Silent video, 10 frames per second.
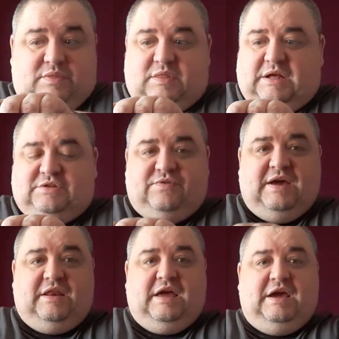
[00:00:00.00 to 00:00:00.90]
that's
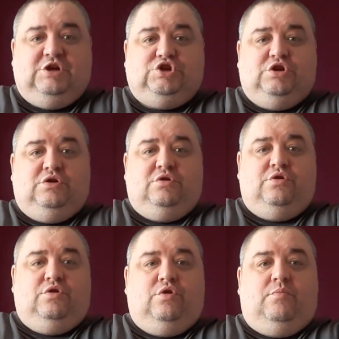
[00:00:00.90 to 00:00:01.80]
variation
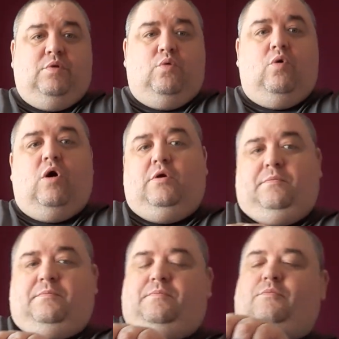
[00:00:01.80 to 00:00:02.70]
number 1,
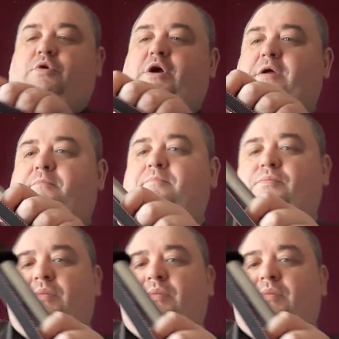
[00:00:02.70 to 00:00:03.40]
right?